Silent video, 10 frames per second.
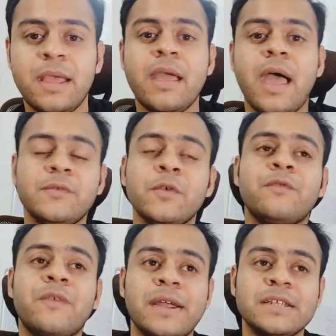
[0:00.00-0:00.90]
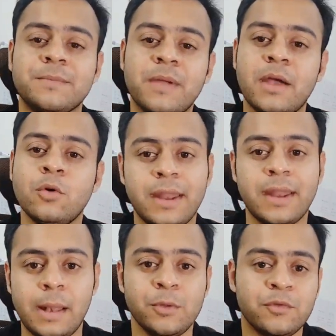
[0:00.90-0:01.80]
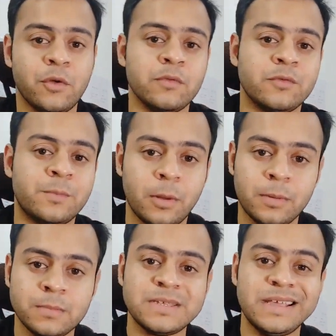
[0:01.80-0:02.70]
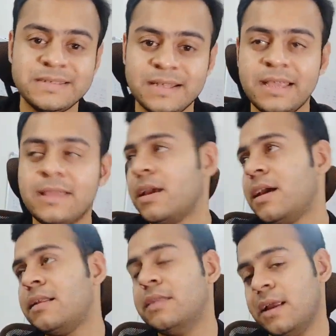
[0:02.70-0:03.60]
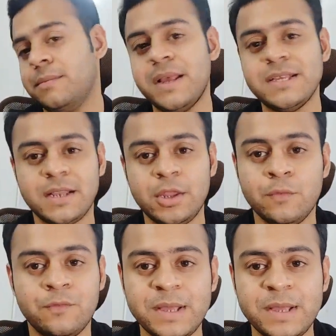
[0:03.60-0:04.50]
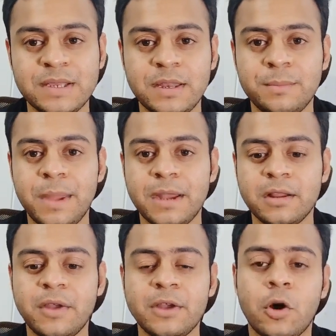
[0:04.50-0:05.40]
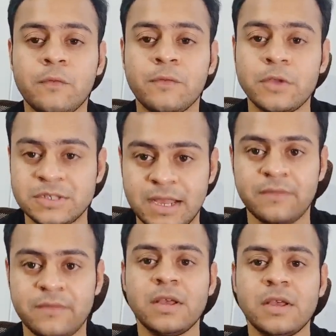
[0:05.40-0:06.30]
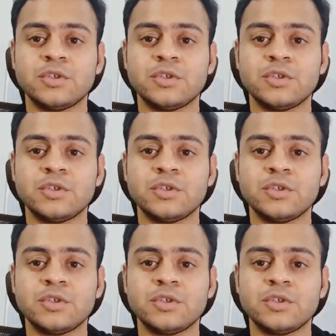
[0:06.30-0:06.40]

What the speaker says: and if you find supplier who can help you solve those problems easily, then basically you've made a great offer for yourself.